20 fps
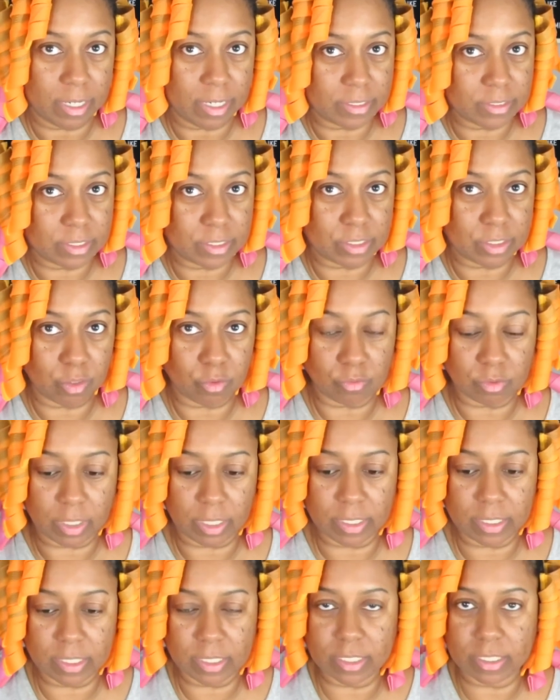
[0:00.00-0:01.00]
I just don't
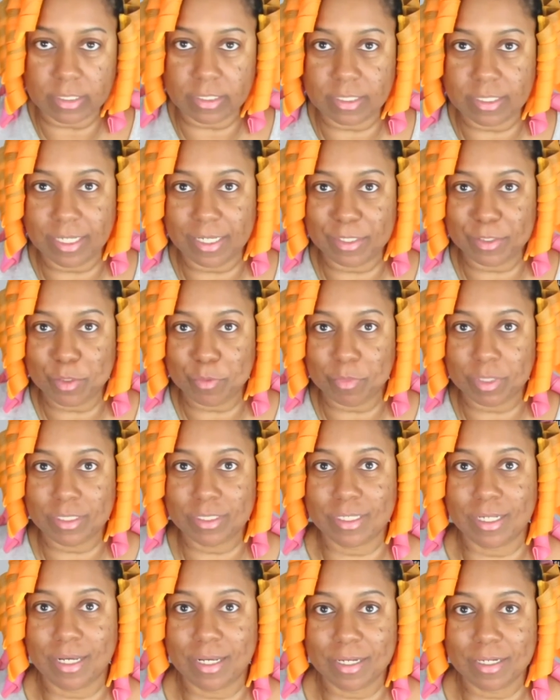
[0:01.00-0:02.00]
like it because it takes too
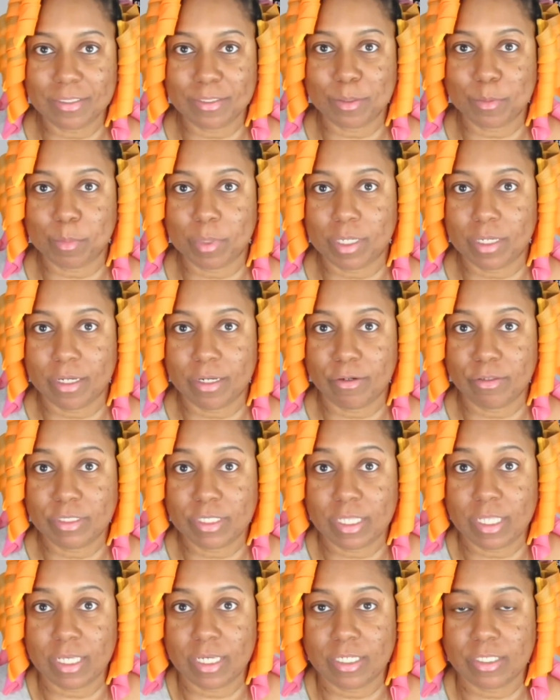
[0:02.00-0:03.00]
much time because my hair
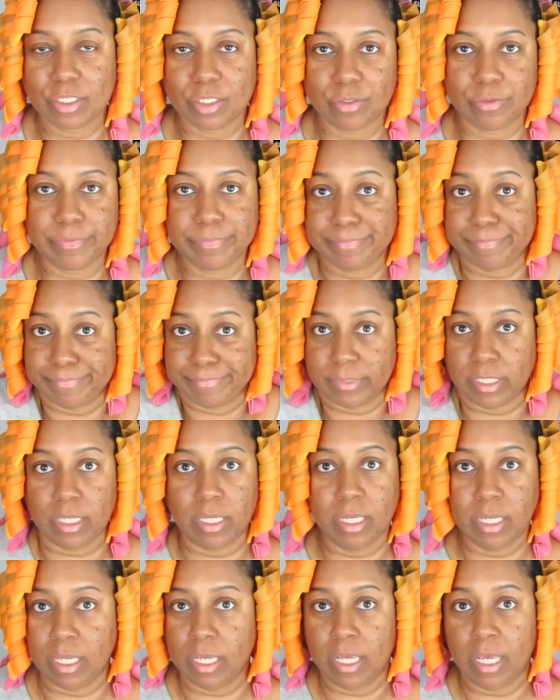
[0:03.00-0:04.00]
is thick. So
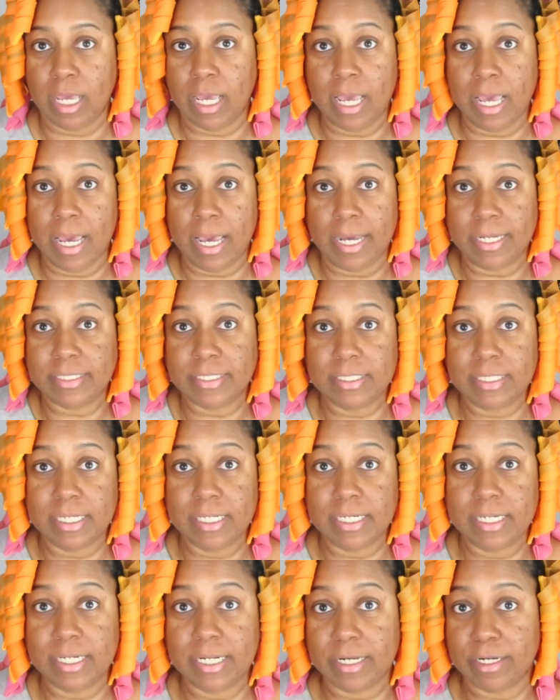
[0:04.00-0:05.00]
I just
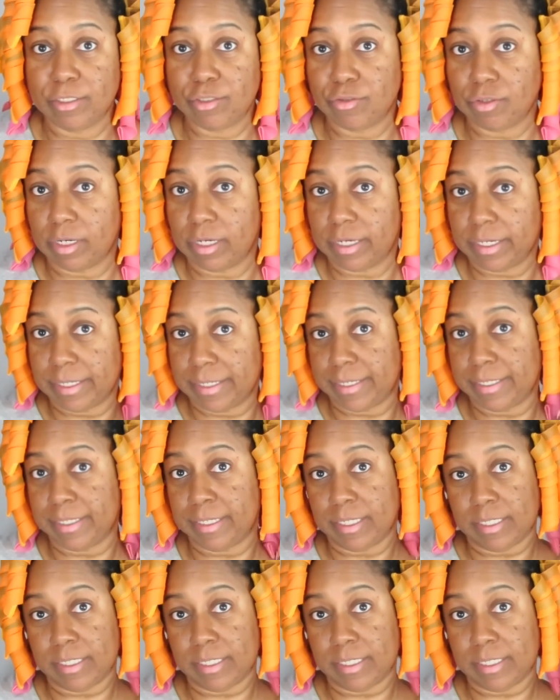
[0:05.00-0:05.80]
let it air dry.